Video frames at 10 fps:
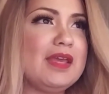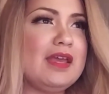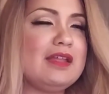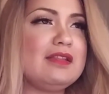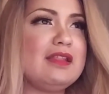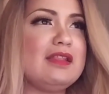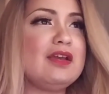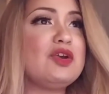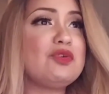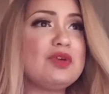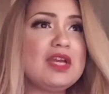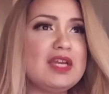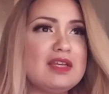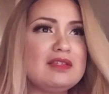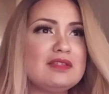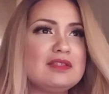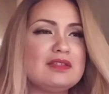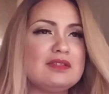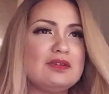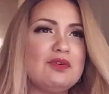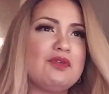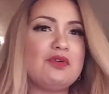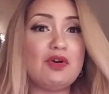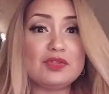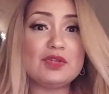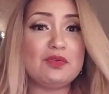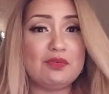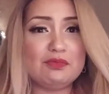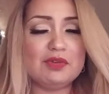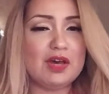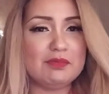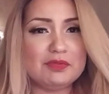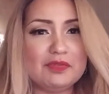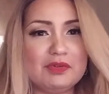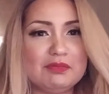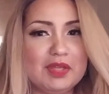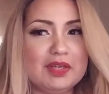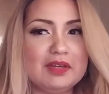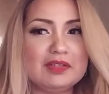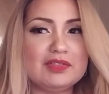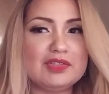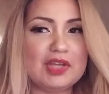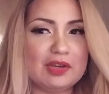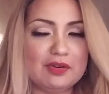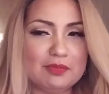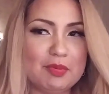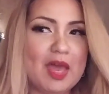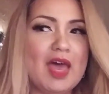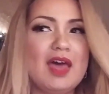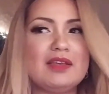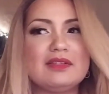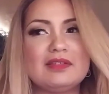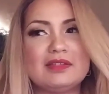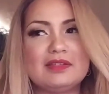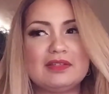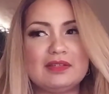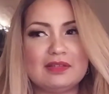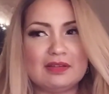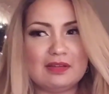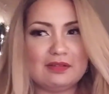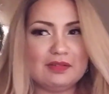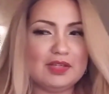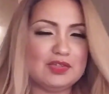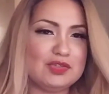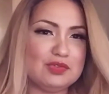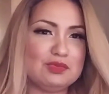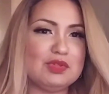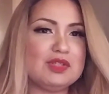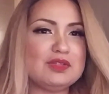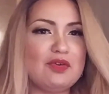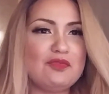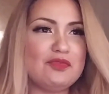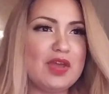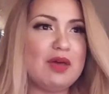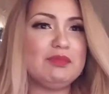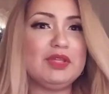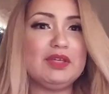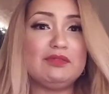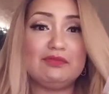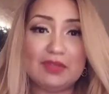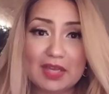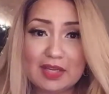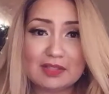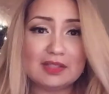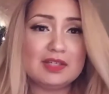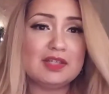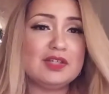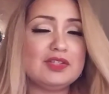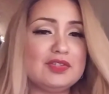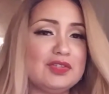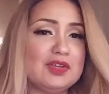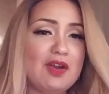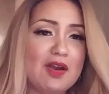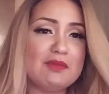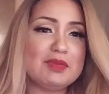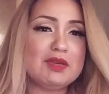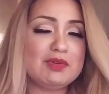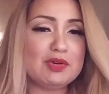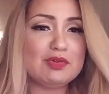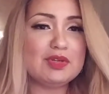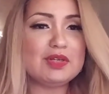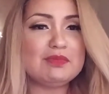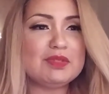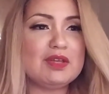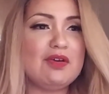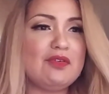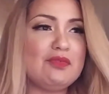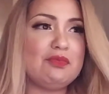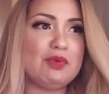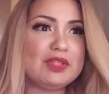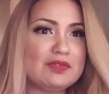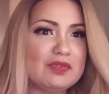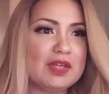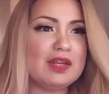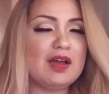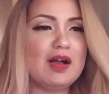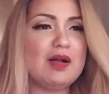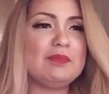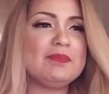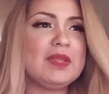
and and then Kreese, who also comes from like a checkered past, uh, issues with his own family, fled to the army, recruited himself, went to Vietnam.